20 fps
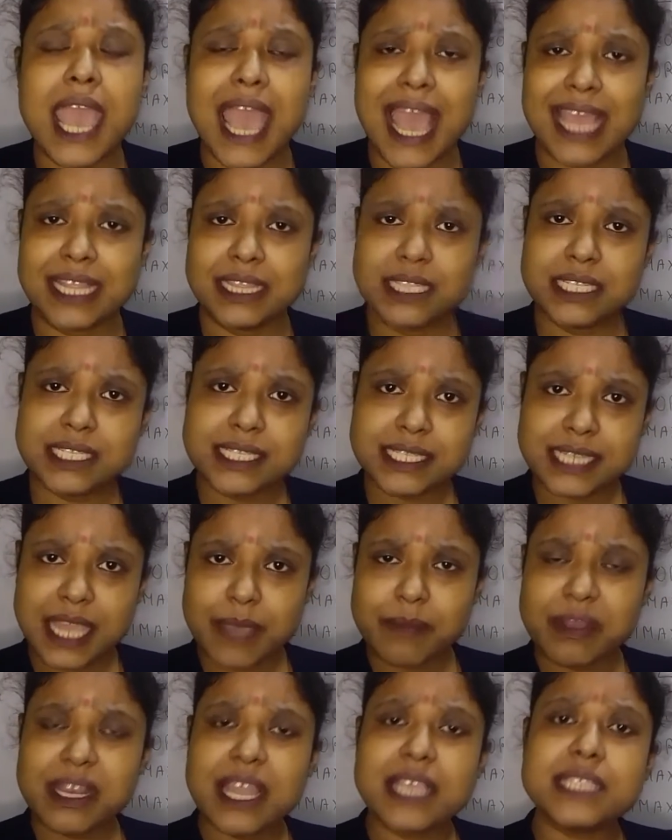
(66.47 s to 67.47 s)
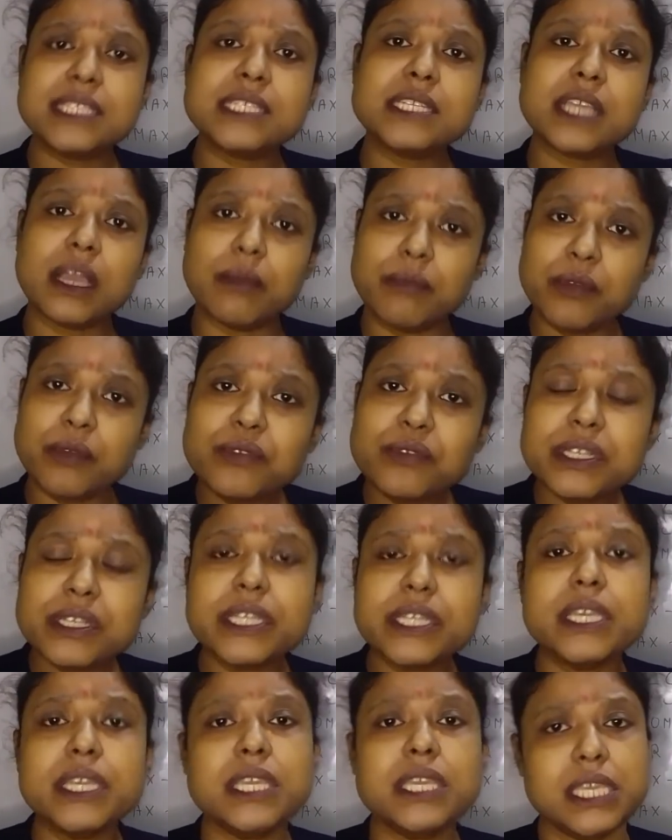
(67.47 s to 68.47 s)
and this stabilized
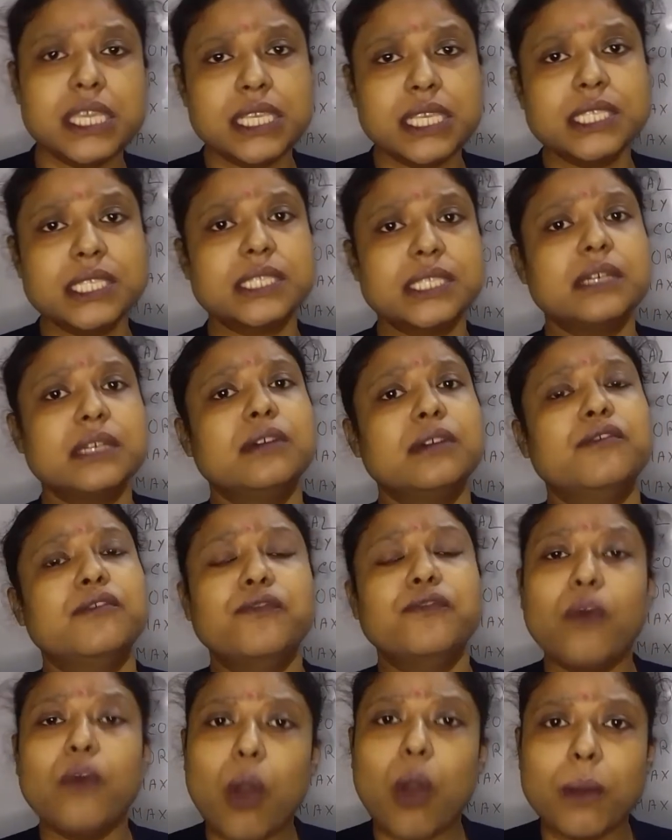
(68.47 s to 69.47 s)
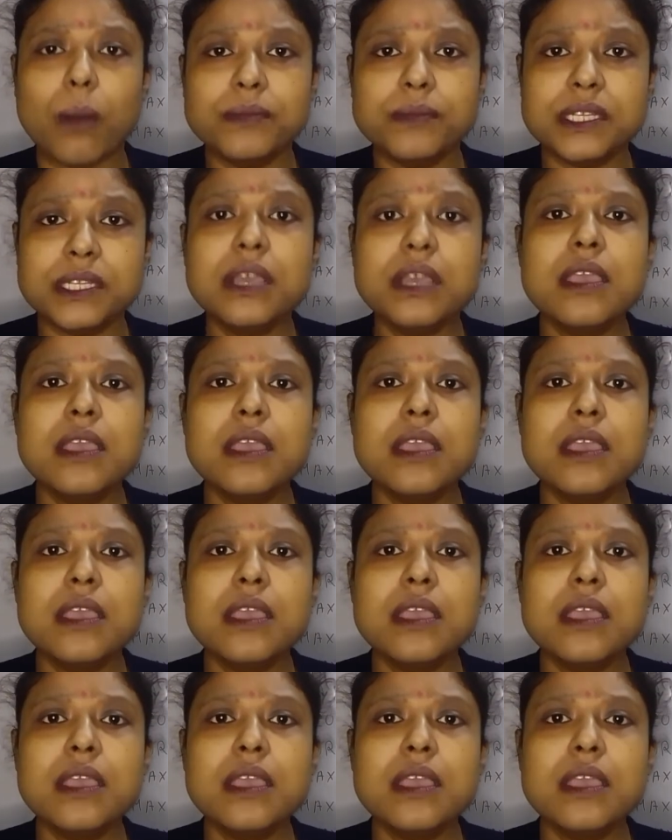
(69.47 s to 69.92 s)
community is formed